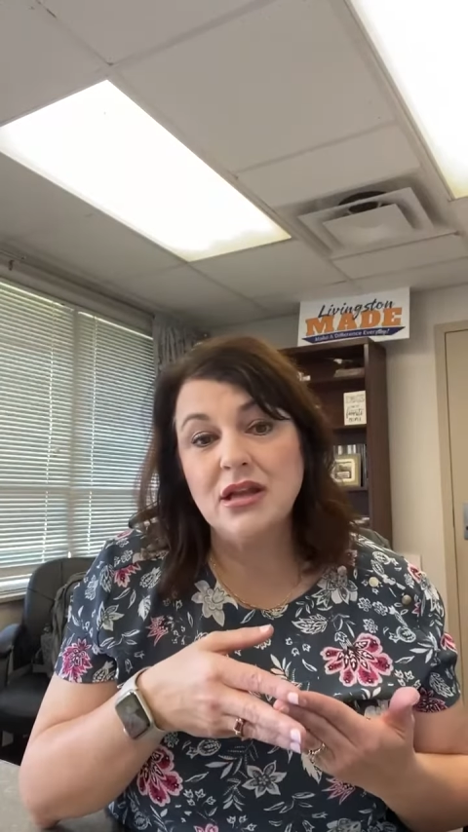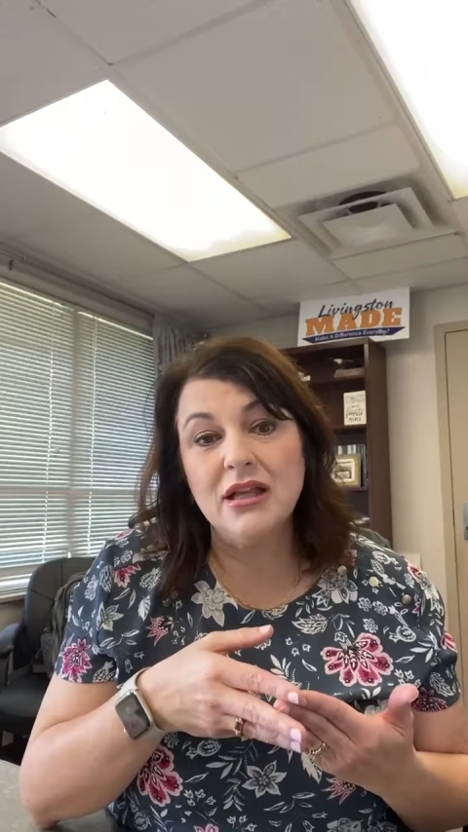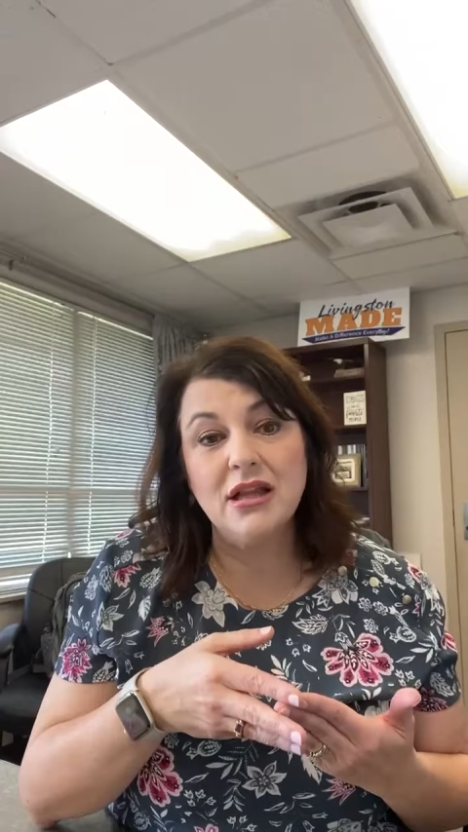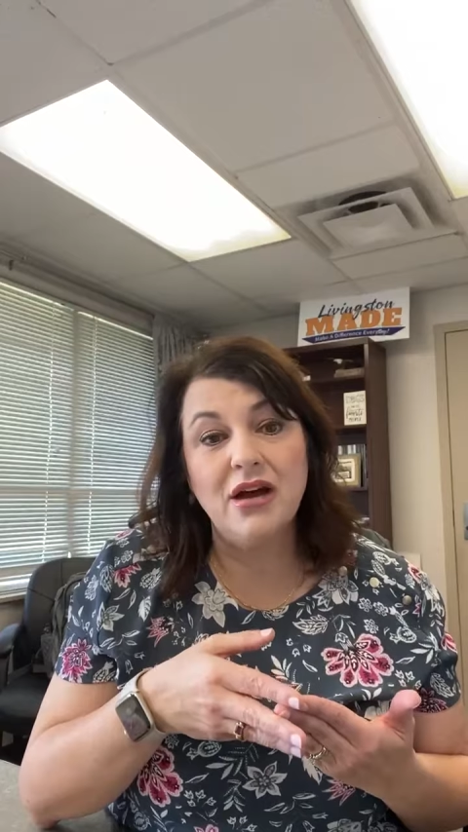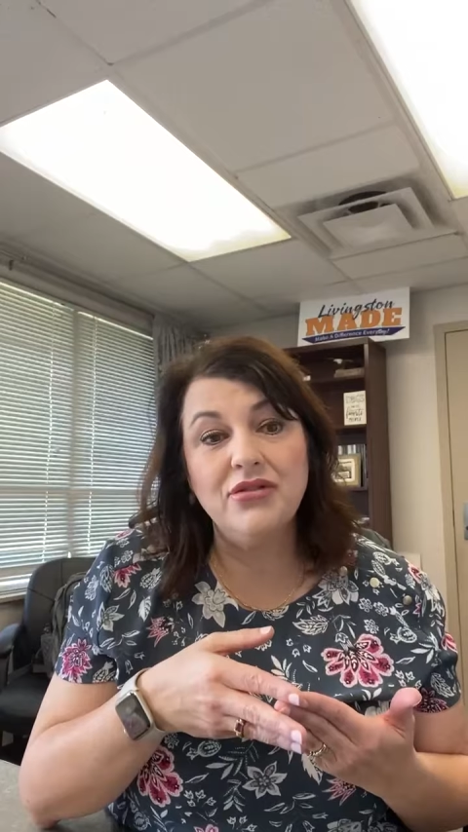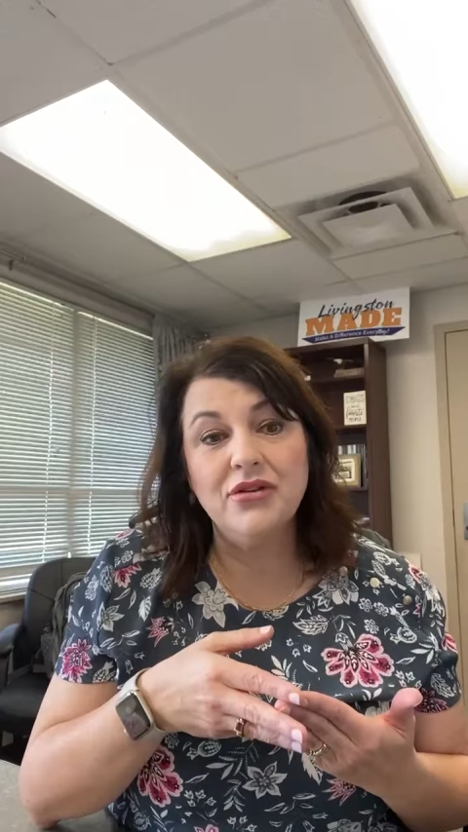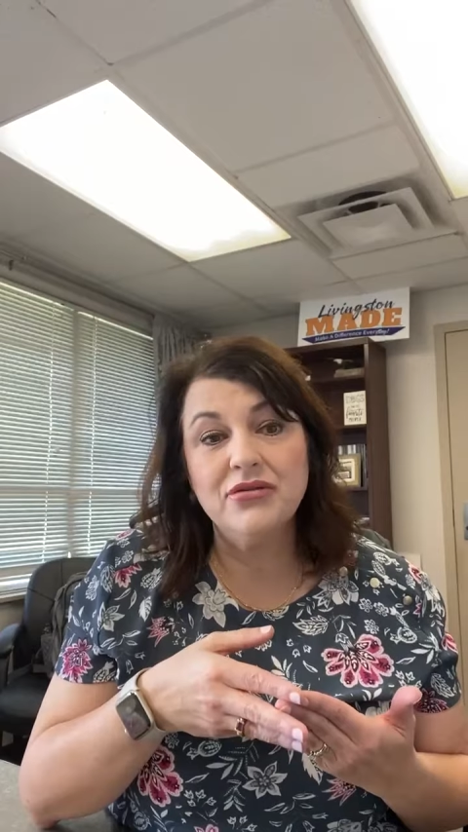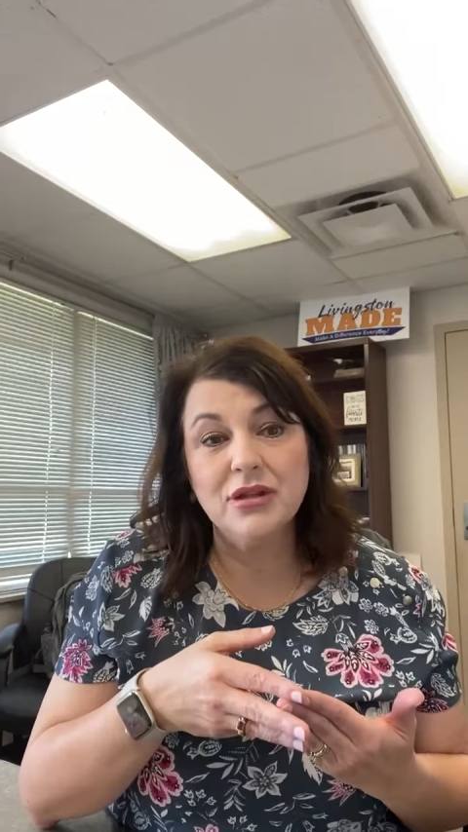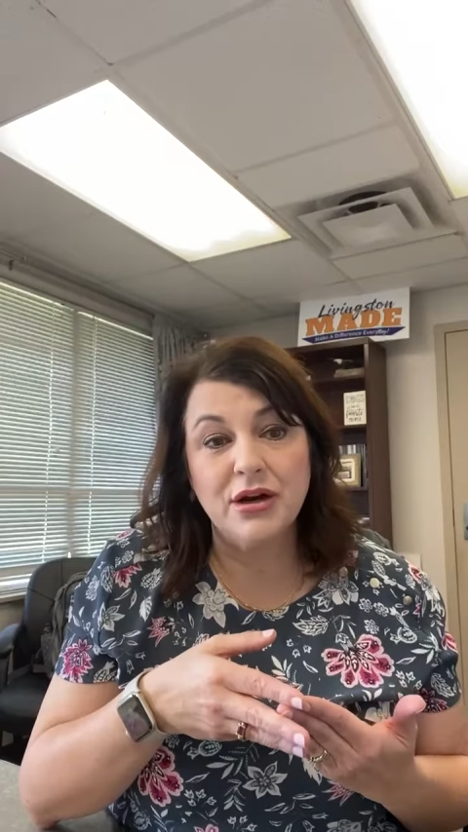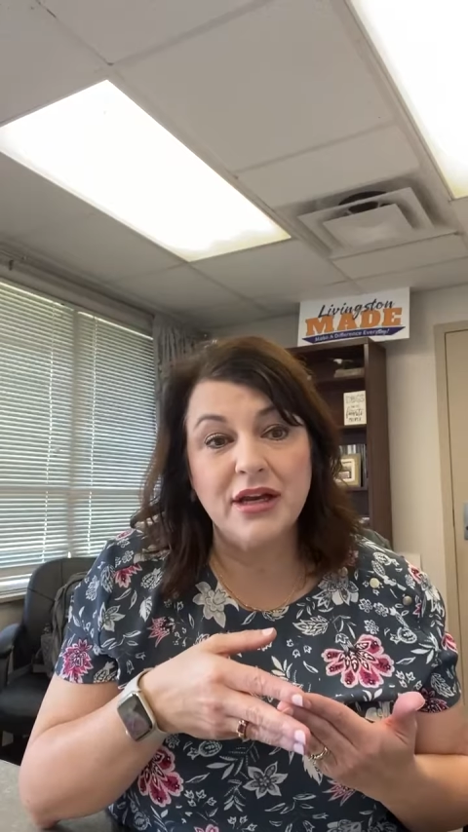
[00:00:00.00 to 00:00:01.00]
a love of
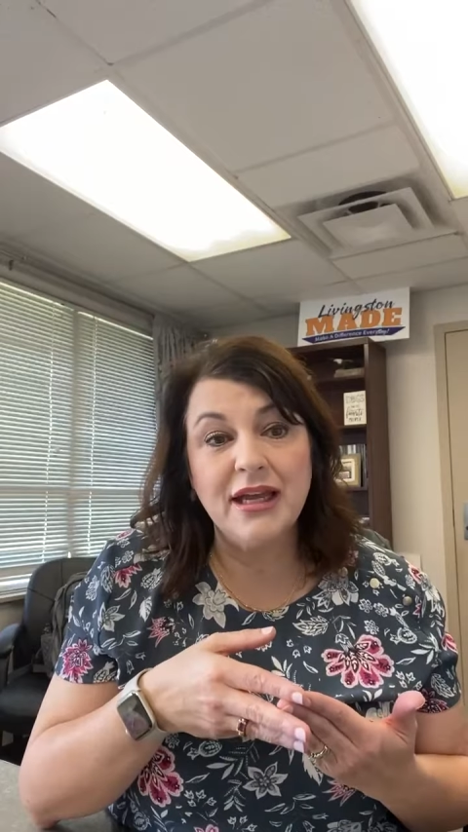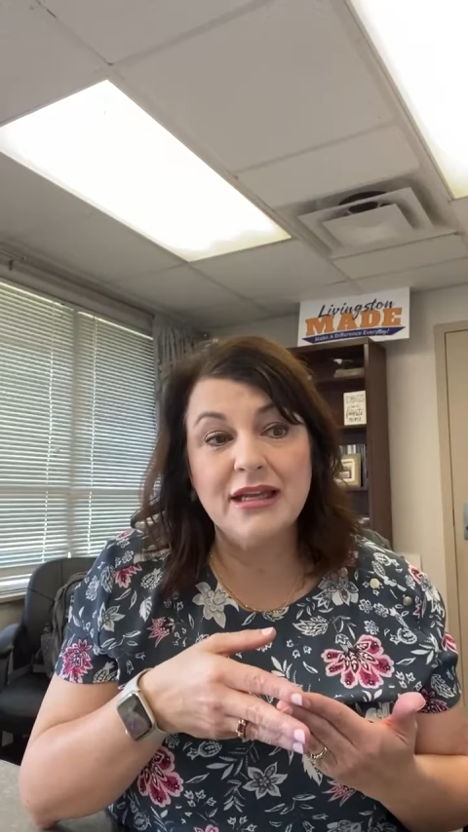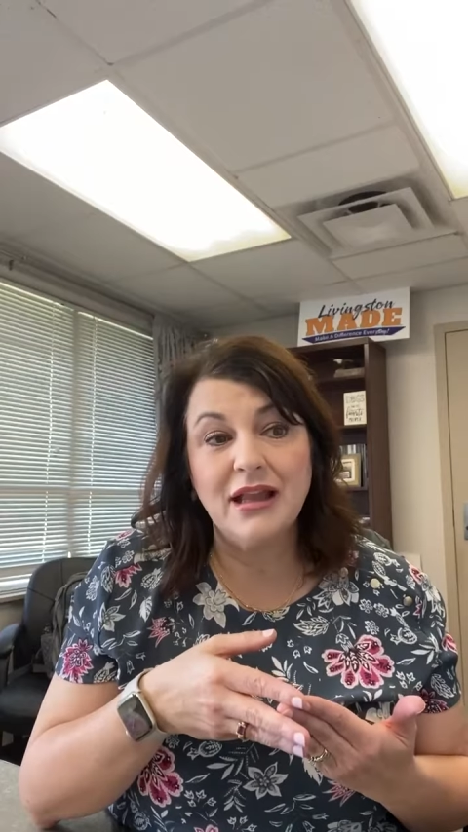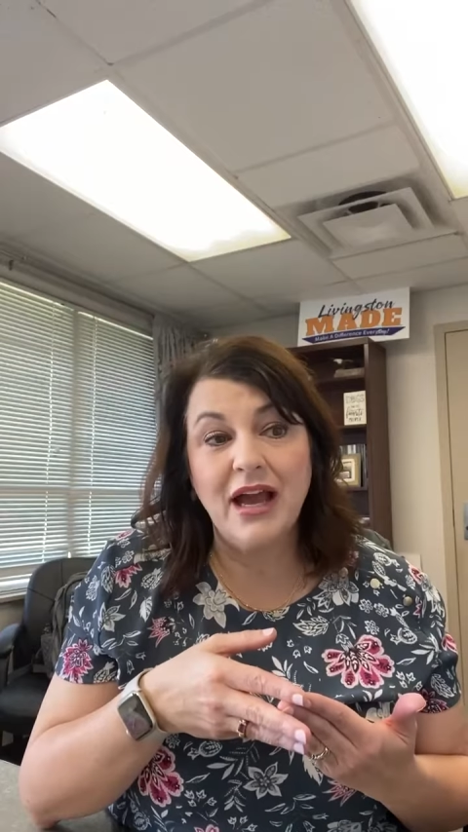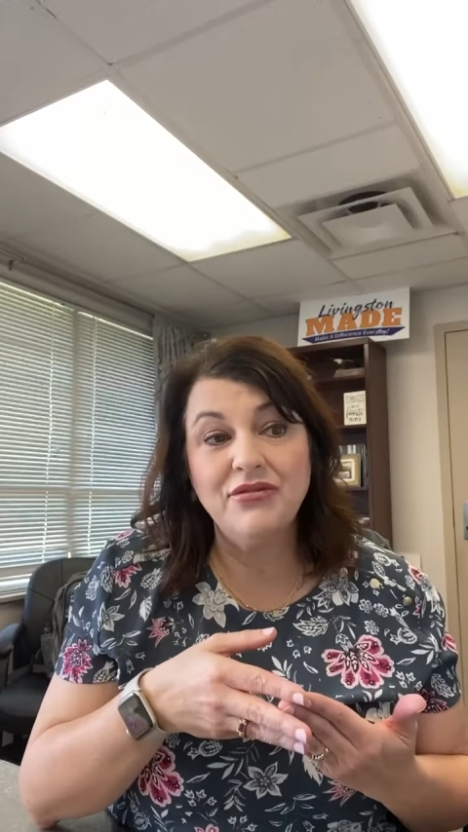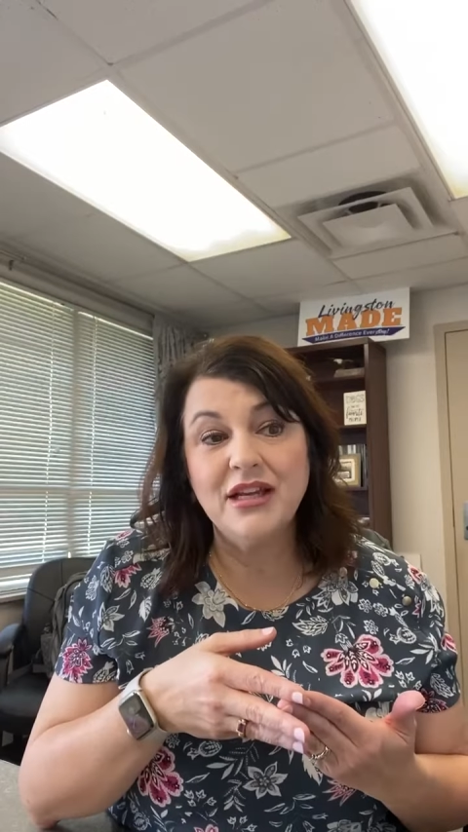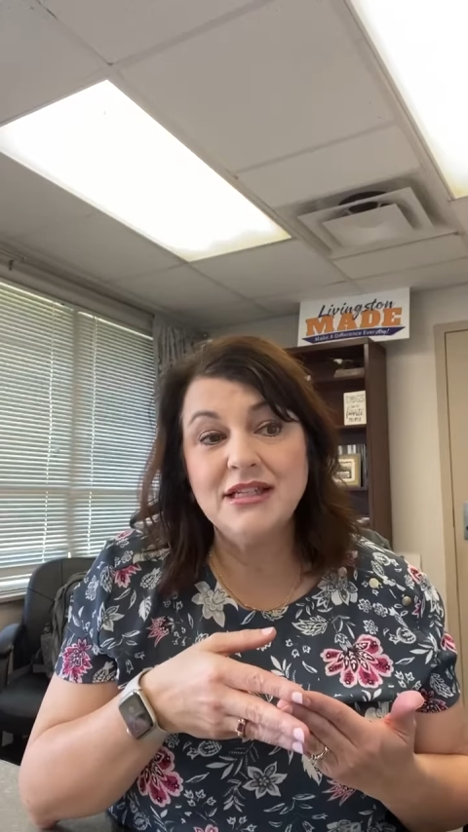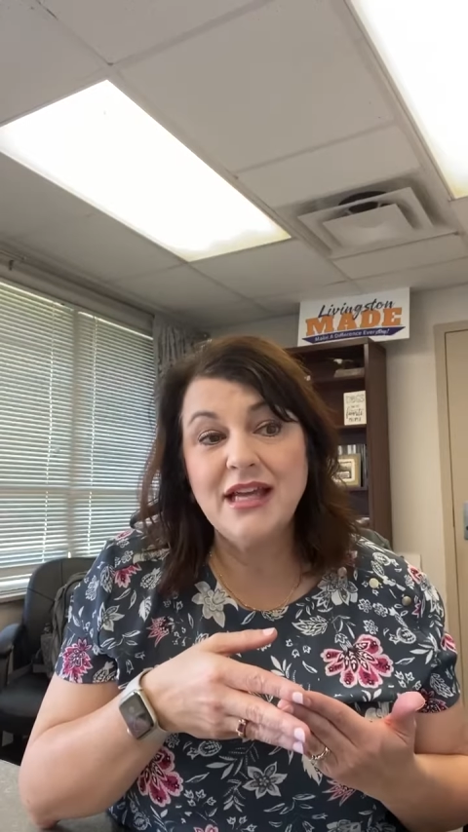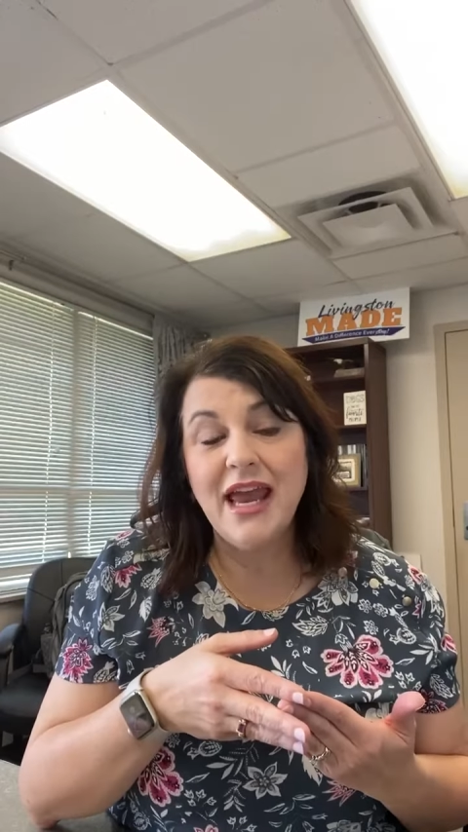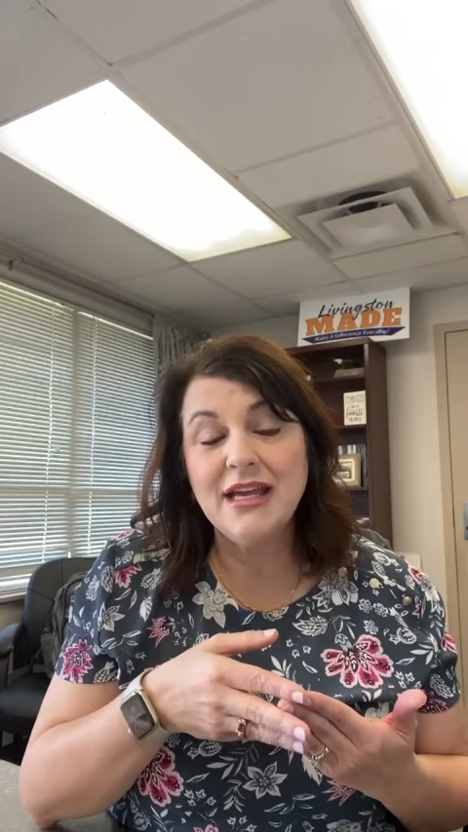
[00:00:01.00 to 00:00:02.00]
learning in life, and it
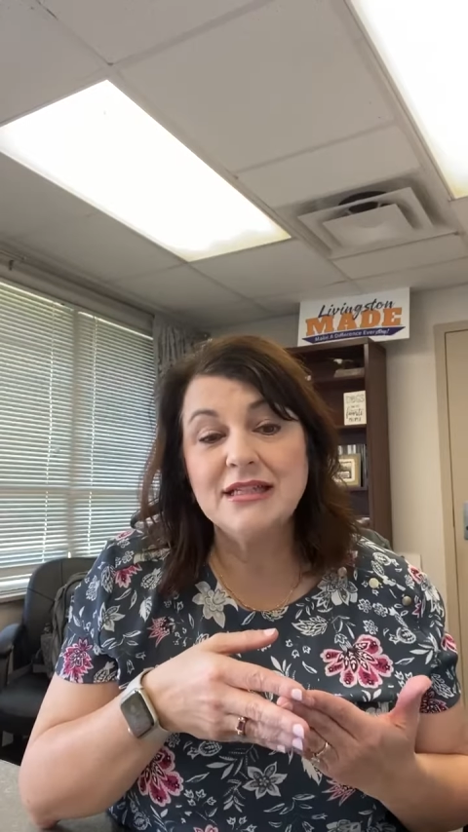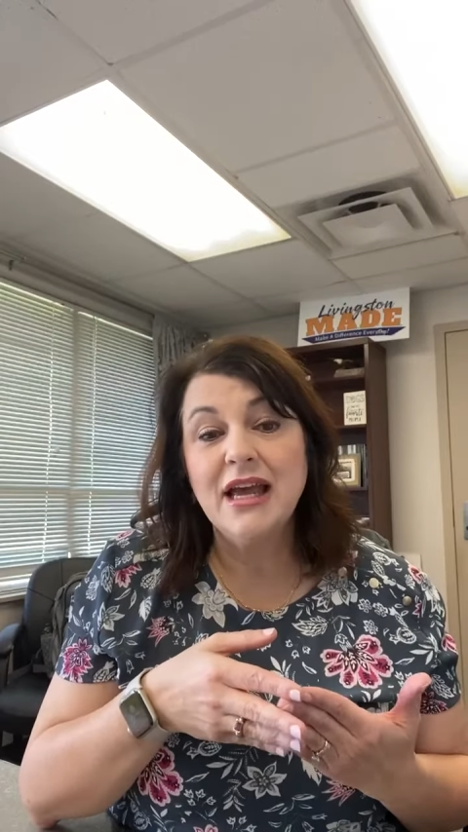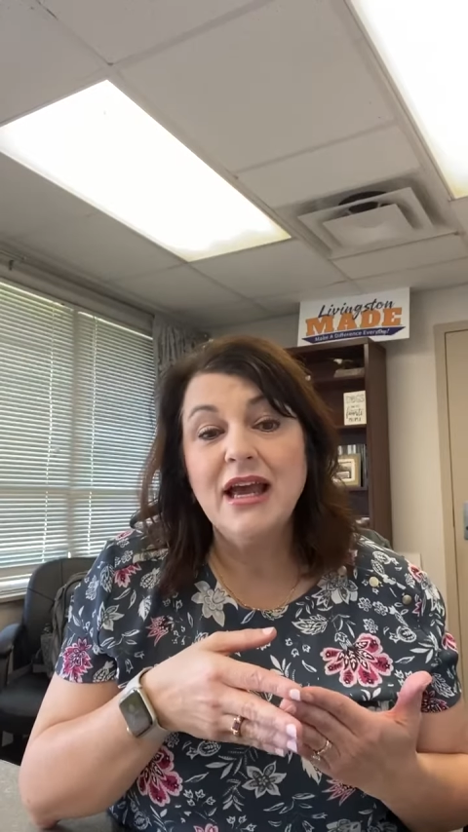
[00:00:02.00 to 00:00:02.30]
takes